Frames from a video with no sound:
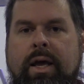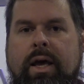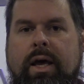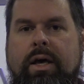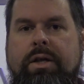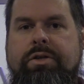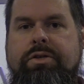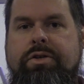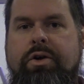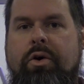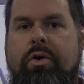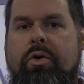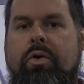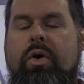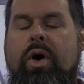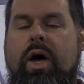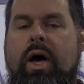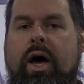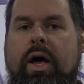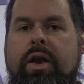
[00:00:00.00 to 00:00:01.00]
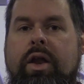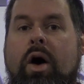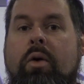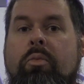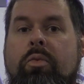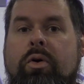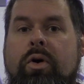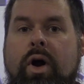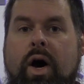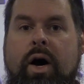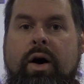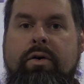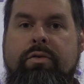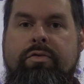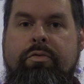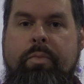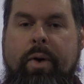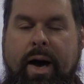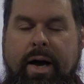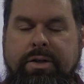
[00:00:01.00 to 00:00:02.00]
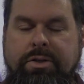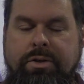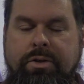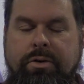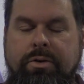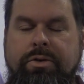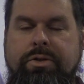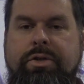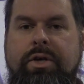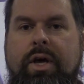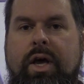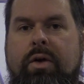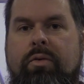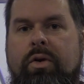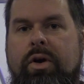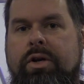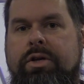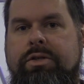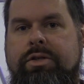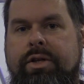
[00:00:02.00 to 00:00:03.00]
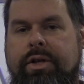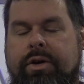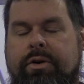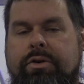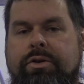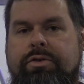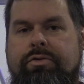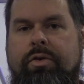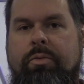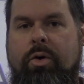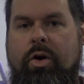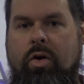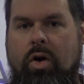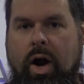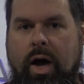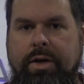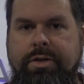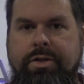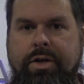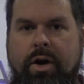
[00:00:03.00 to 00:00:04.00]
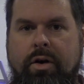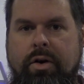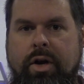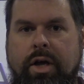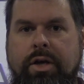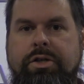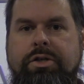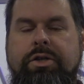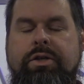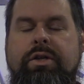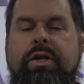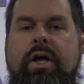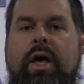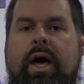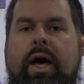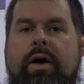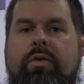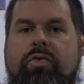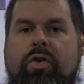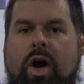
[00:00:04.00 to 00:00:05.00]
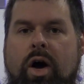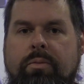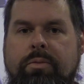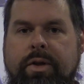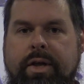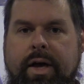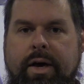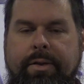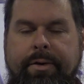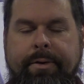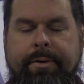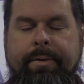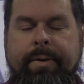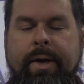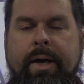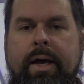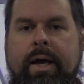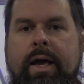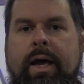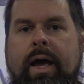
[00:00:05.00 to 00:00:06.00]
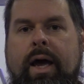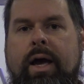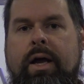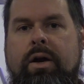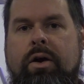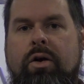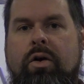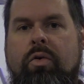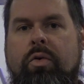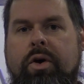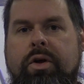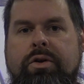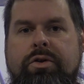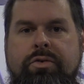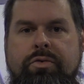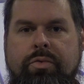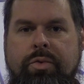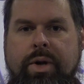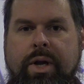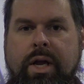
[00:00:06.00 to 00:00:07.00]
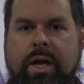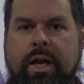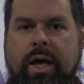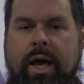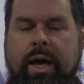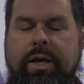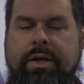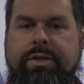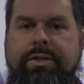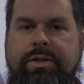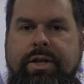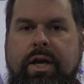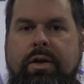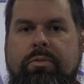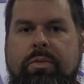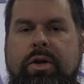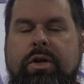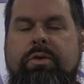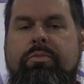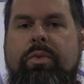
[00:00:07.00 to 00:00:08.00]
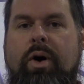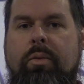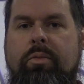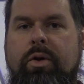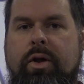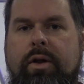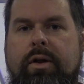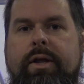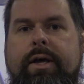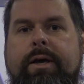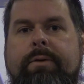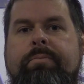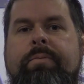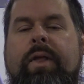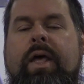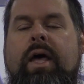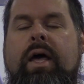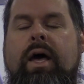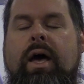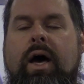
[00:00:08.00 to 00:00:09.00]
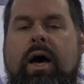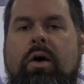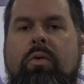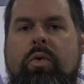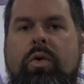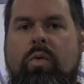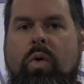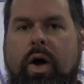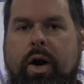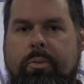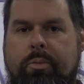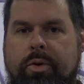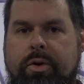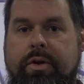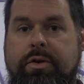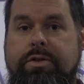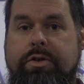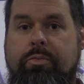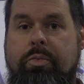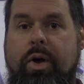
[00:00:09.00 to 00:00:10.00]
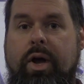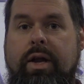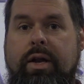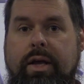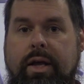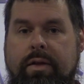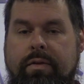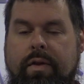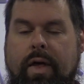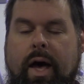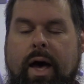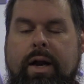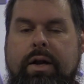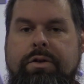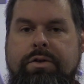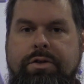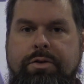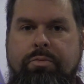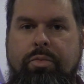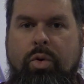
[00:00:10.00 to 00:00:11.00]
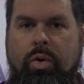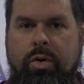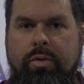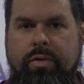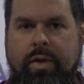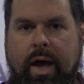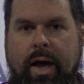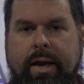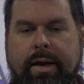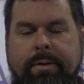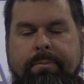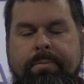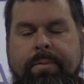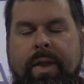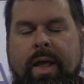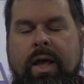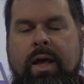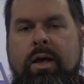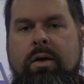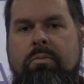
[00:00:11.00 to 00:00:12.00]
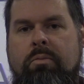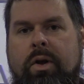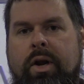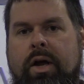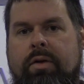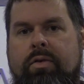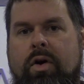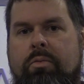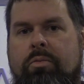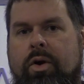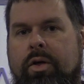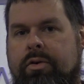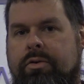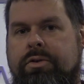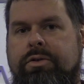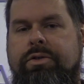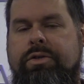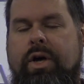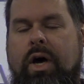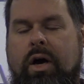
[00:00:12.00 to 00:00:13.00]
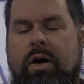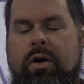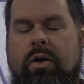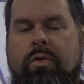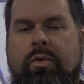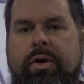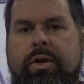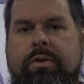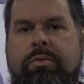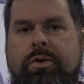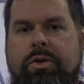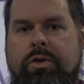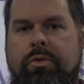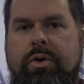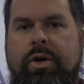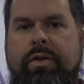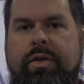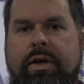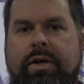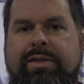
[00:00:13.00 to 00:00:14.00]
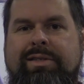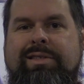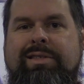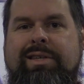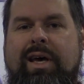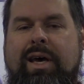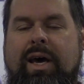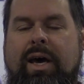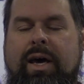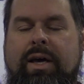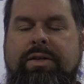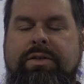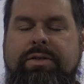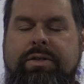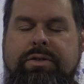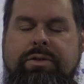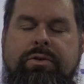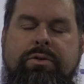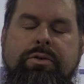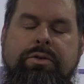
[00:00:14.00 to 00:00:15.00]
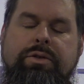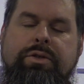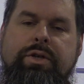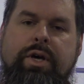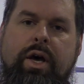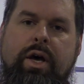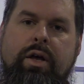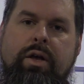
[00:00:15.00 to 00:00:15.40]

And so a number of pastors, religious leaders from across our nation have come together and are going to read a statement publicly. We want to participate in that and support that. Many of our brothers are going to be doing this and sisters